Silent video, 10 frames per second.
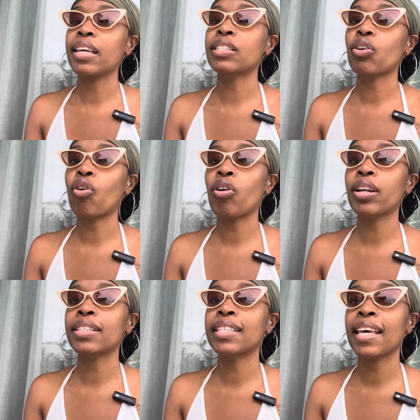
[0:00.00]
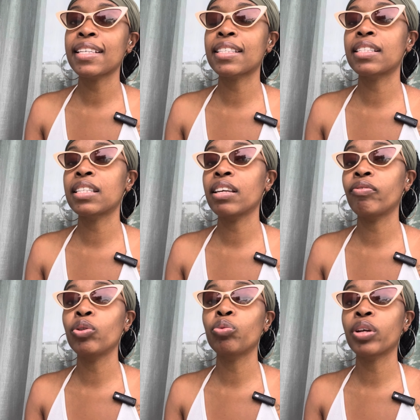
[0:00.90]
it's all a test to see
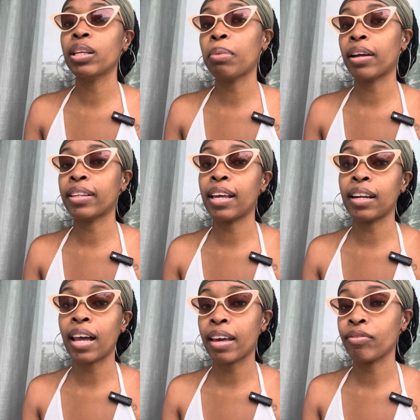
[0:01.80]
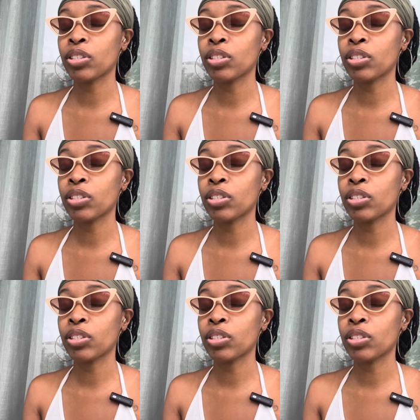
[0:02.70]
if you really about that life.